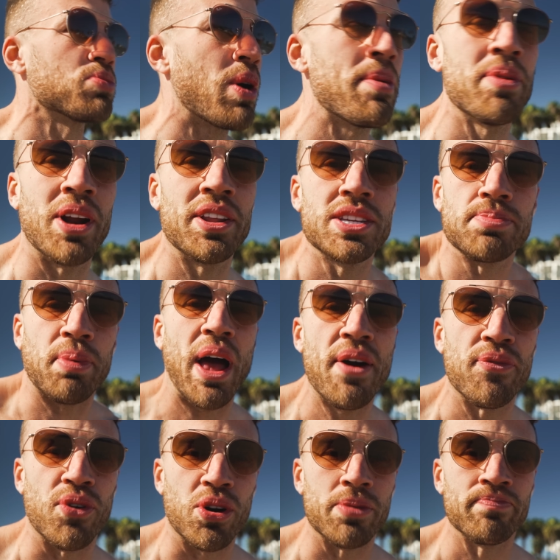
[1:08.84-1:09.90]
women on this
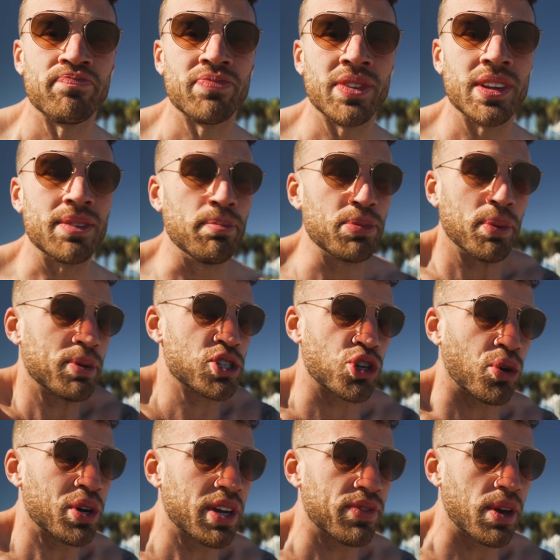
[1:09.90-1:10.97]
platform, the
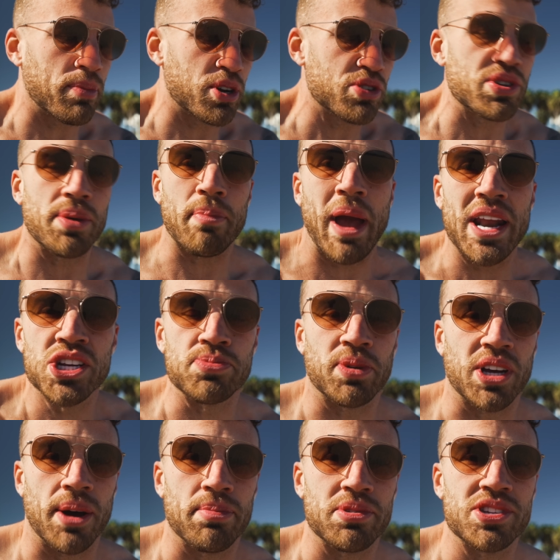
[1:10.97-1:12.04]
majority of them are using management
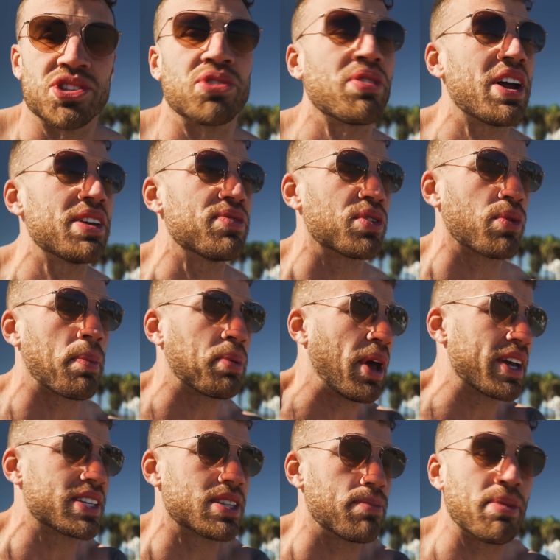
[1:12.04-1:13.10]
companies. They're not even
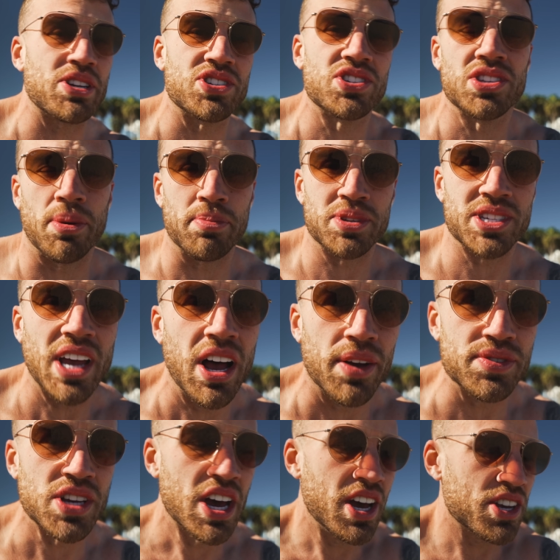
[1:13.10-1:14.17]
replying to the messages
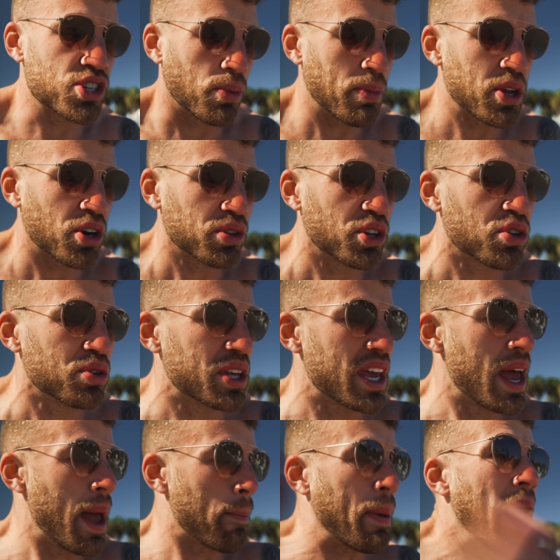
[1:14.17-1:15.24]
themselves. So men are literally
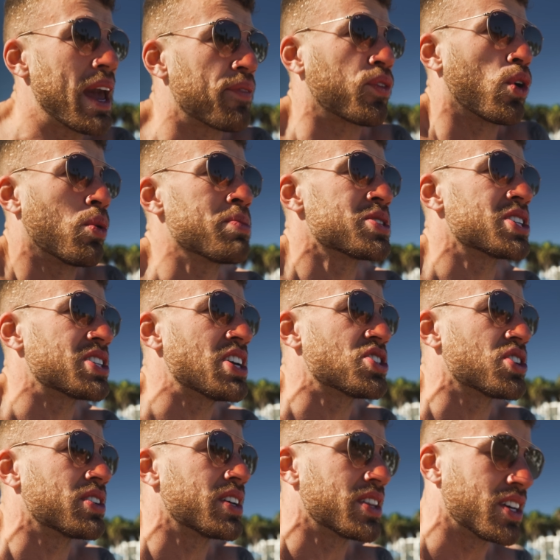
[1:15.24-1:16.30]
paying for a woman's
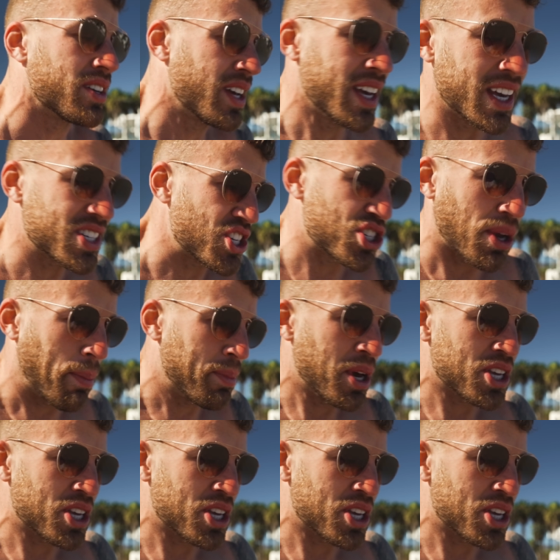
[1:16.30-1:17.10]
attention, and then it's just some,